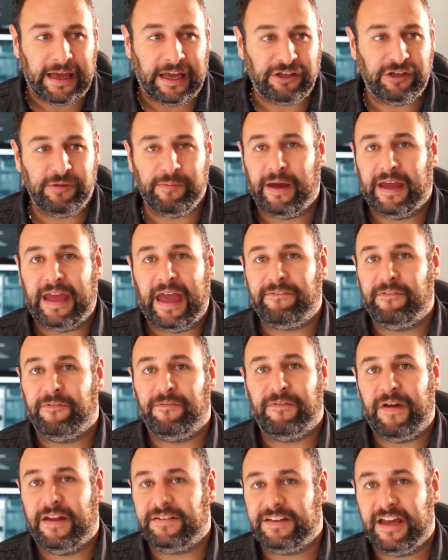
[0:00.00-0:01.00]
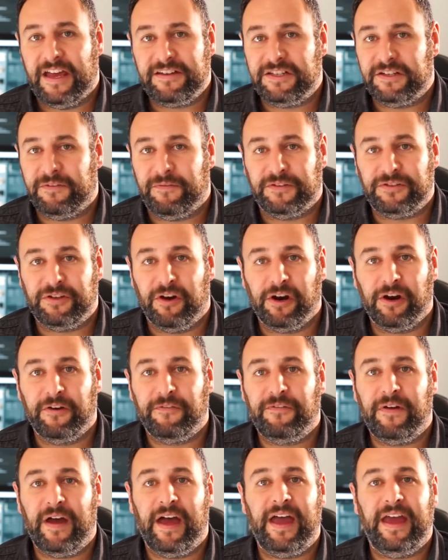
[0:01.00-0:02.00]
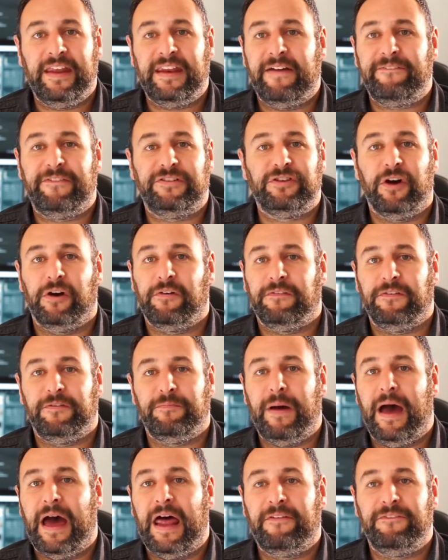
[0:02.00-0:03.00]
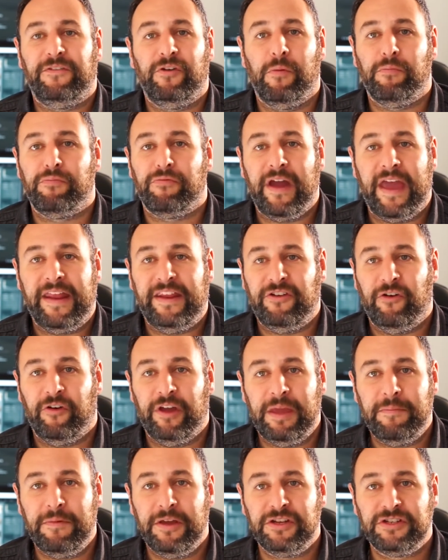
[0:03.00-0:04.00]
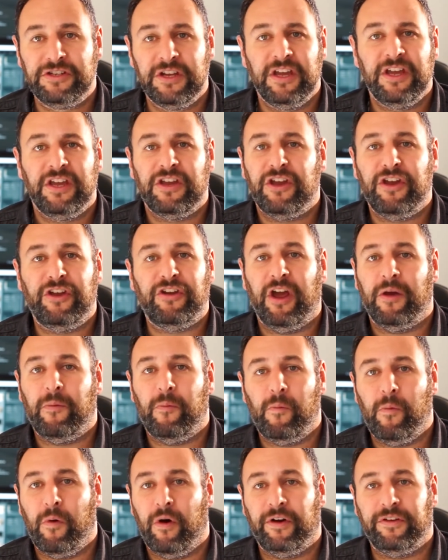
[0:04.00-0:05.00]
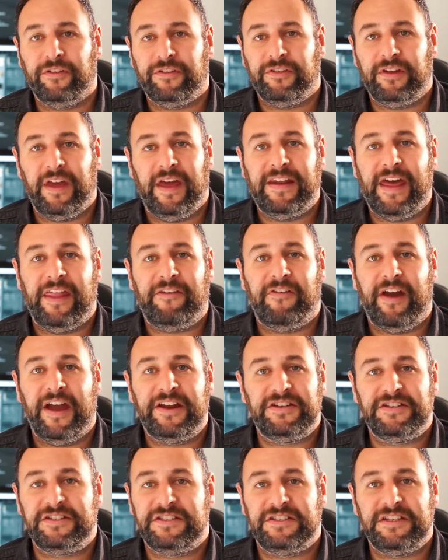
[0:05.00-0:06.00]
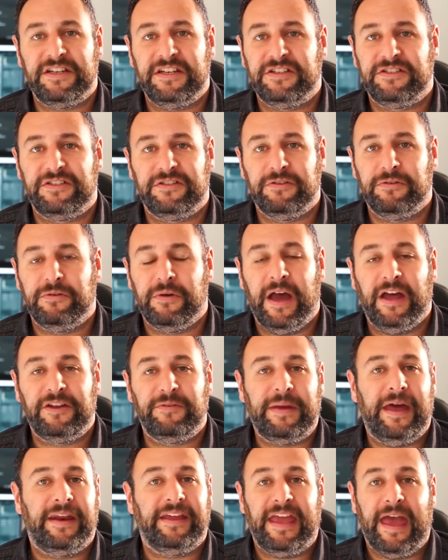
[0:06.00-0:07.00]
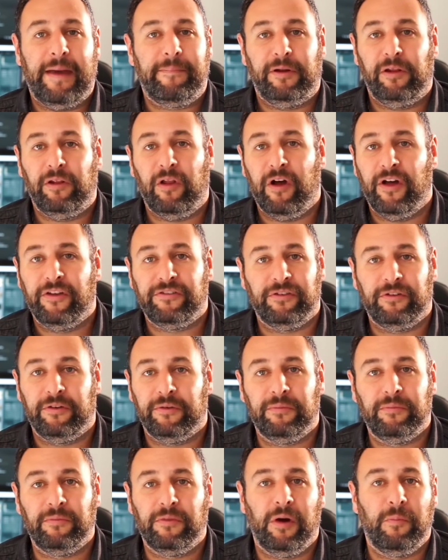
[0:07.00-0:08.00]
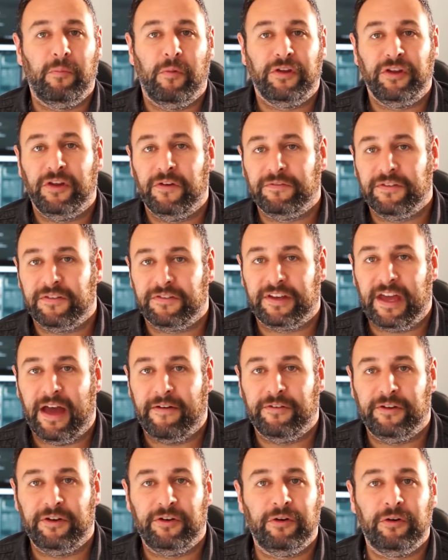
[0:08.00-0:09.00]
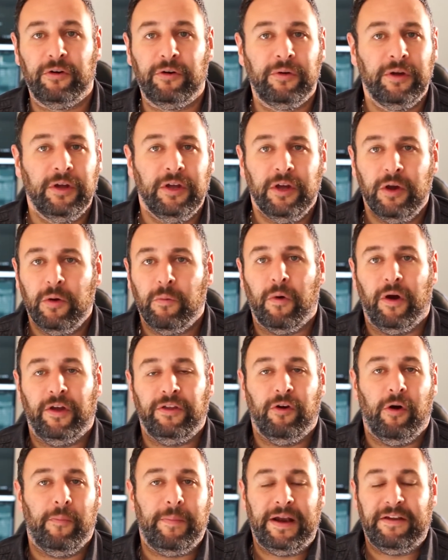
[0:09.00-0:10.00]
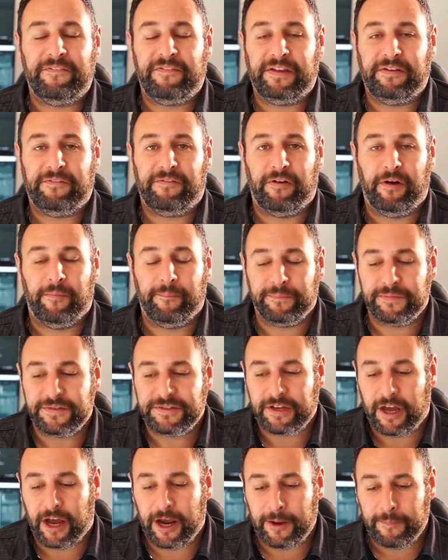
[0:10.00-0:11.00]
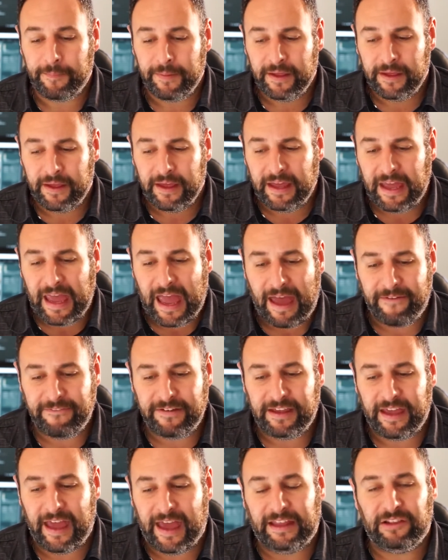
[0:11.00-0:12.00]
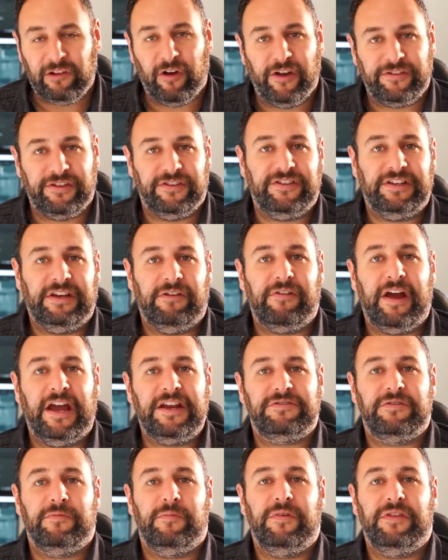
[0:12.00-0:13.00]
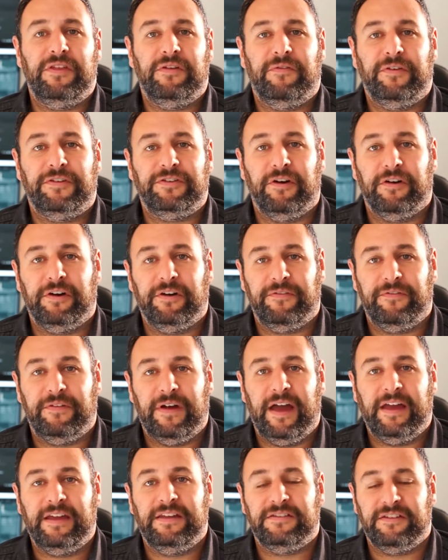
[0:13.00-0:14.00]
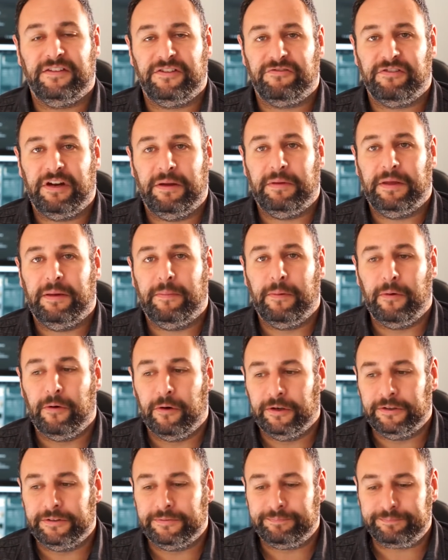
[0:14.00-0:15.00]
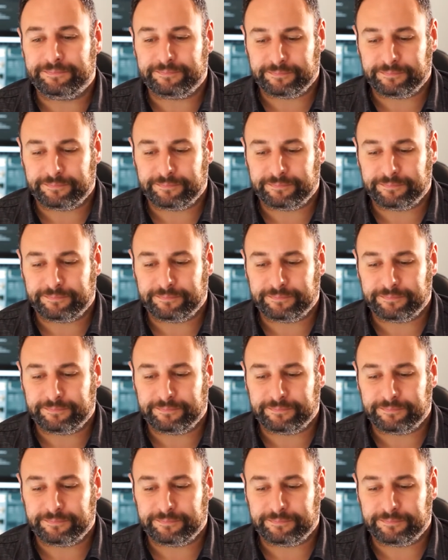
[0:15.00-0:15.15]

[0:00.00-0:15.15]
You may have a fantastic photographer and that photographer is part of your brand and your image. You don't want another agency to be able to capitalise on what you've discovered or what you're benefiting from. So having a licensing arrangement with your photographer is extremely important.